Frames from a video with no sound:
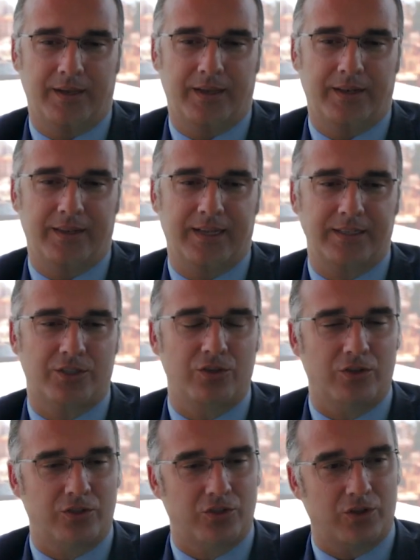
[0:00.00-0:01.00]
And that's
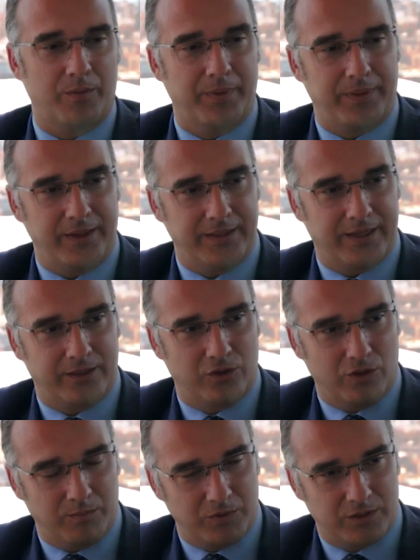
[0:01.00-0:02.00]
not something that
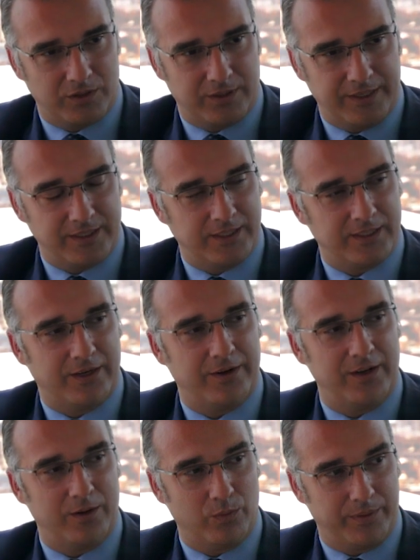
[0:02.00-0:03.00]
comes
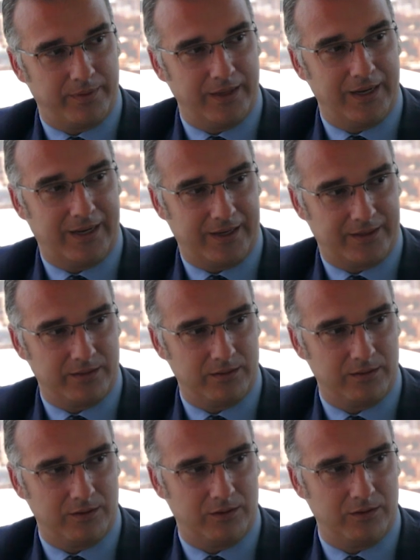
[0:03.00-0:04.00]
necessarily with the luck.
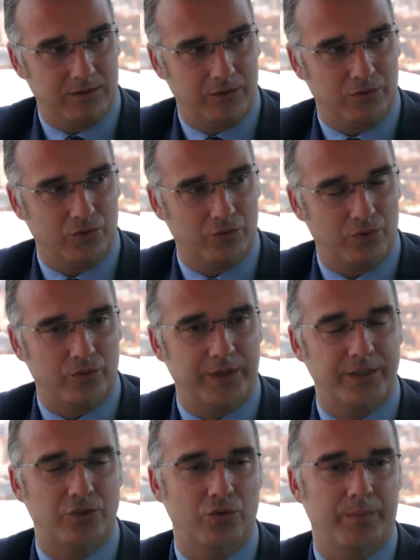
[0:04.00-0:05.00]
No? You
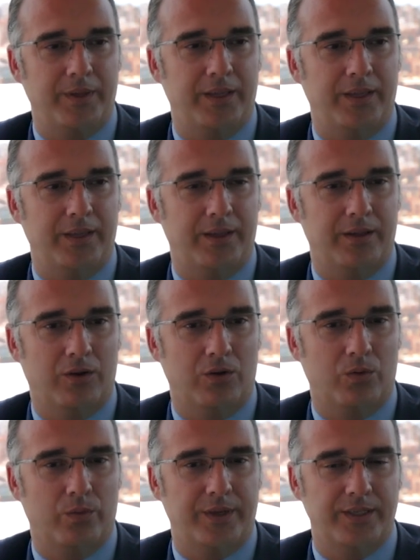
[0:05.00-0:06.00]
need to be
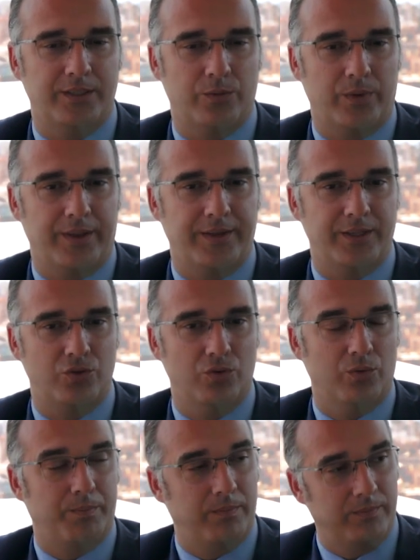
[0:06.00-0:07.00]
always ready
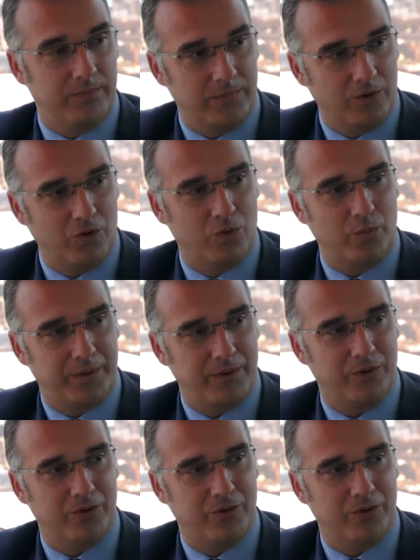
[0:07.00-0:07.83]
to go with